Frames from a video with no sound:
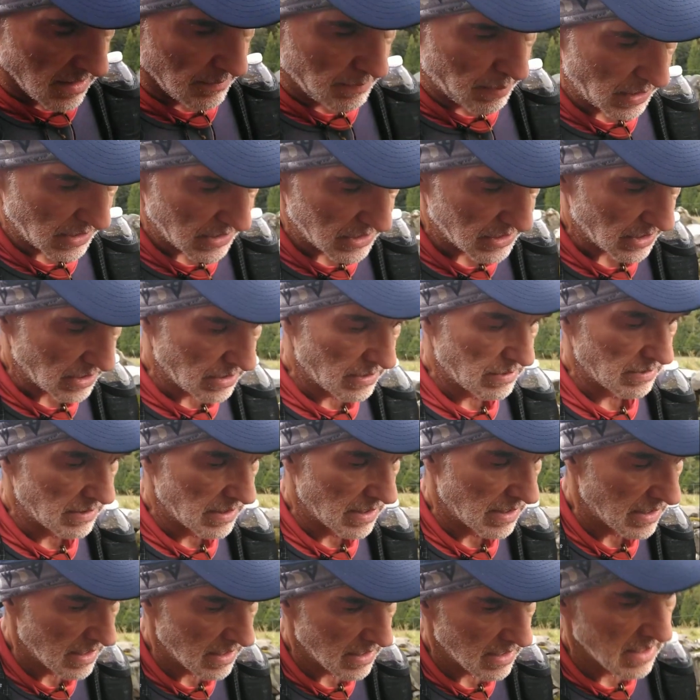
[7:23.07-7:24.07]
Pretty soon,
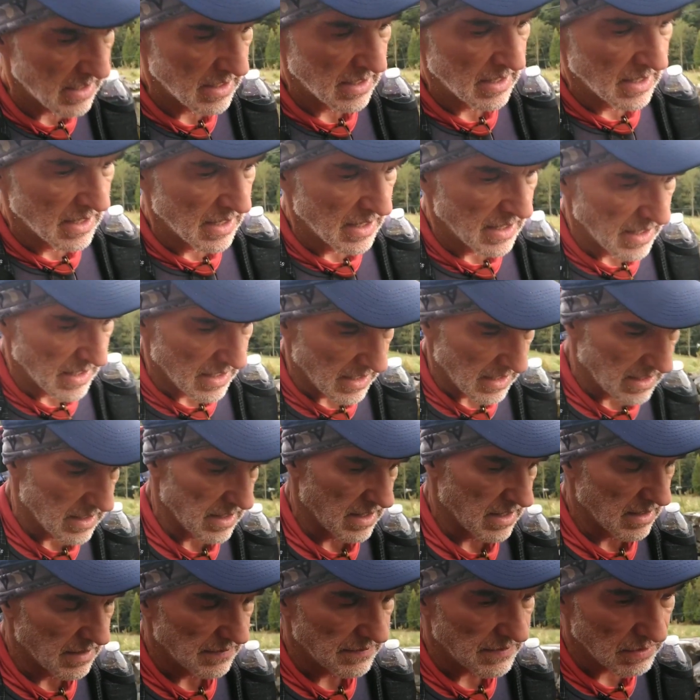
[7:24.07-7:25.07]
you
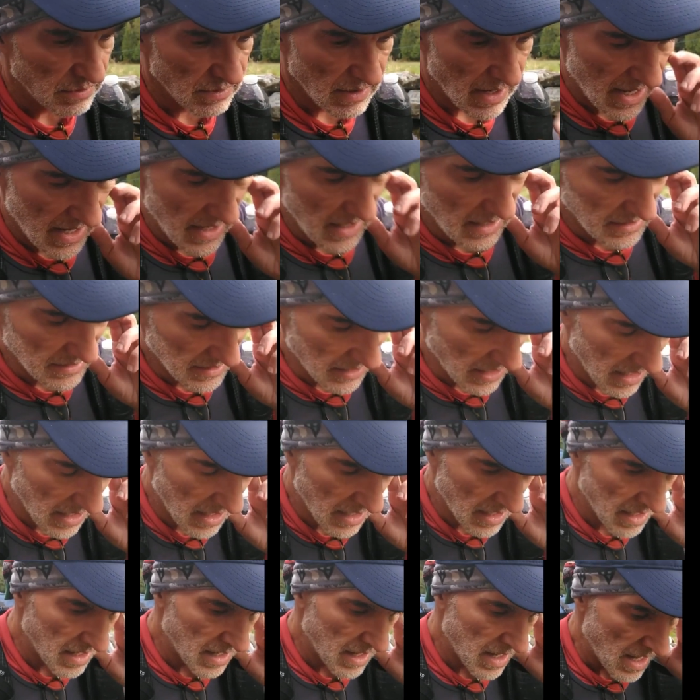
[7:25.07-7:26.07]
know, in a few days,
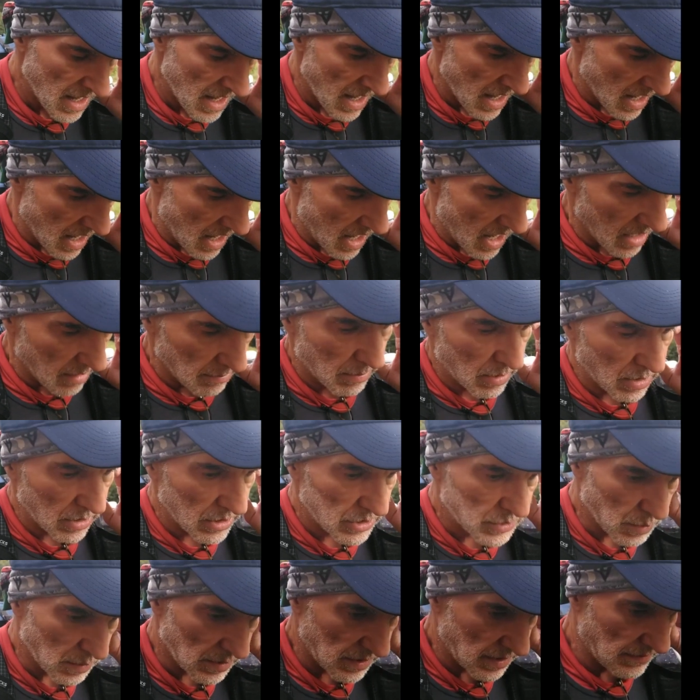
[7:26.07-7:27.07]
I'll
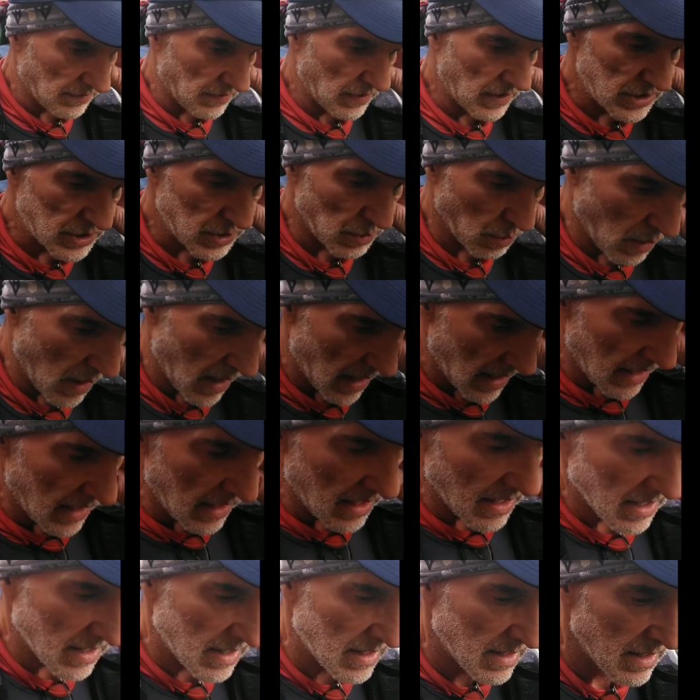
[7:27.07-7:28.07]
merge with the French Way
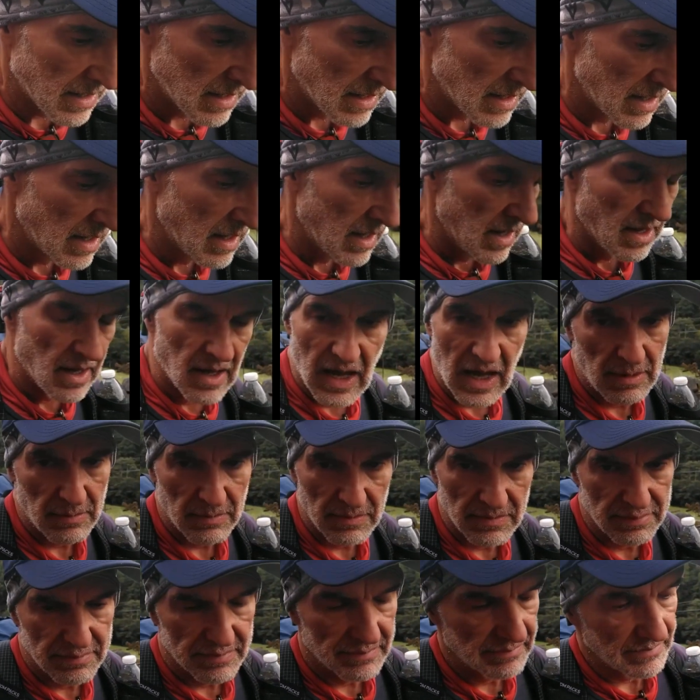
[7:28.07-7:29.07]

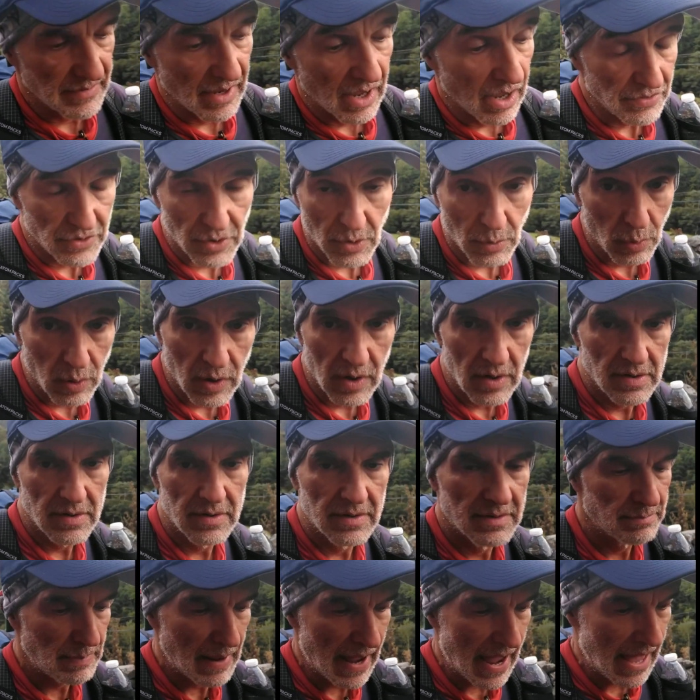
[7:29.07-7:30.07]
and other
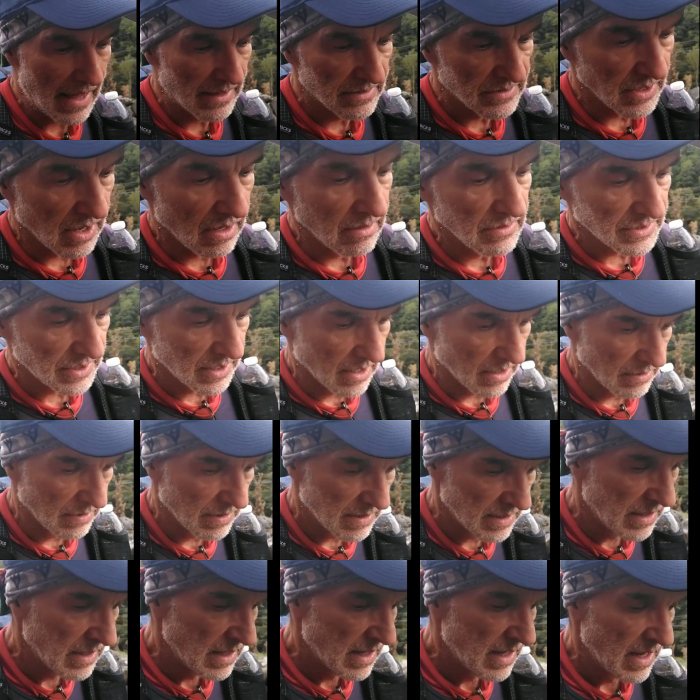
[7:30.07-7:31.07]
paths also,
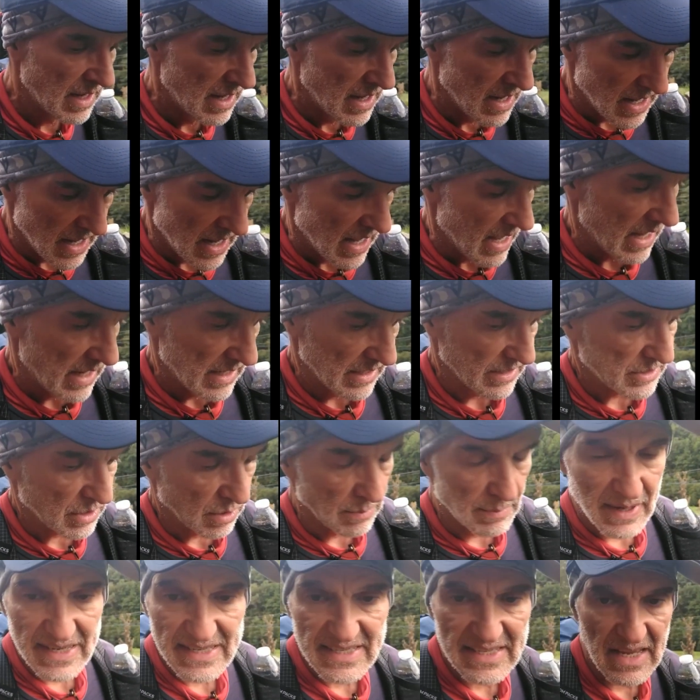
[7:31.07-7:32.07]
and it's going
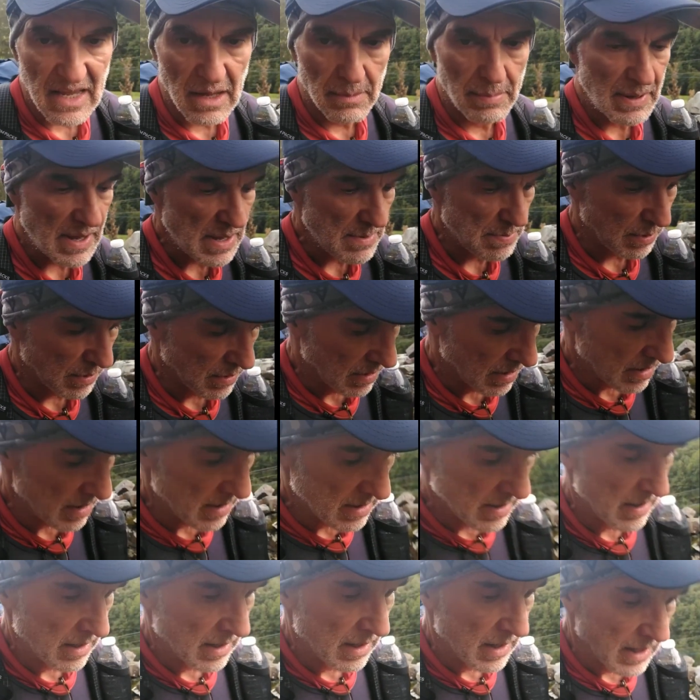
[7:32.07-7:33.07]
to be a sea of people
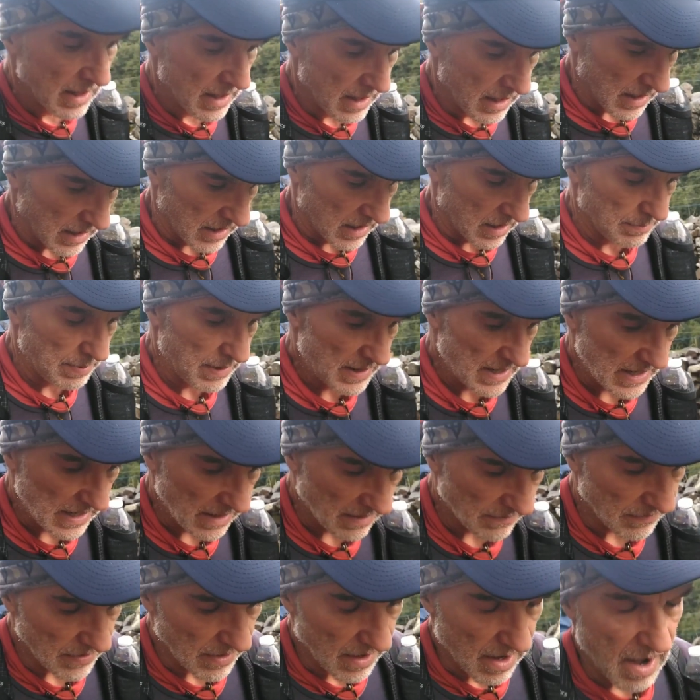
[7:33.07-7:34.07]
competing
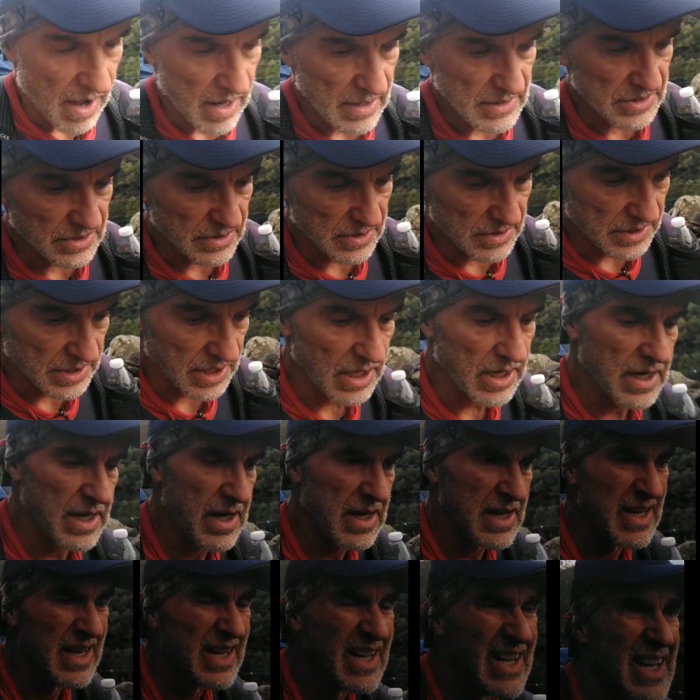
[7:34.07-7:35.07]
for the hostels.
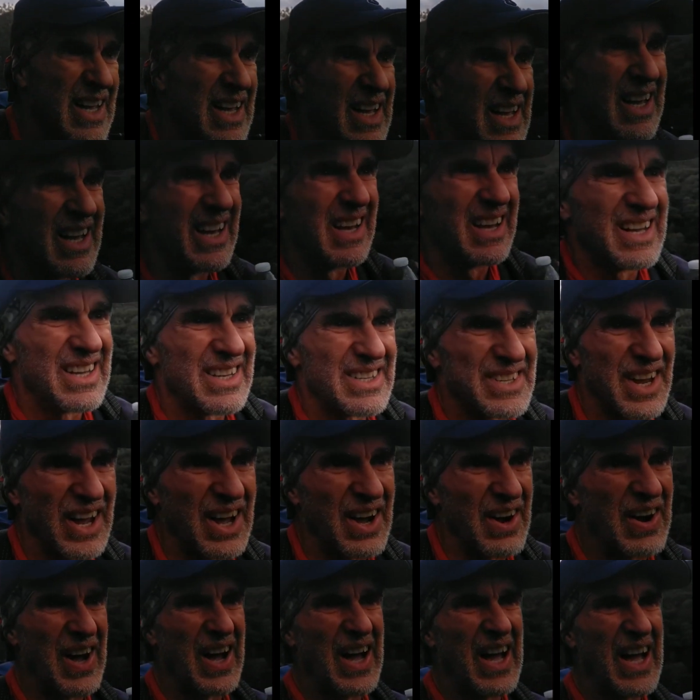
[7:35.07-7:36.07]
So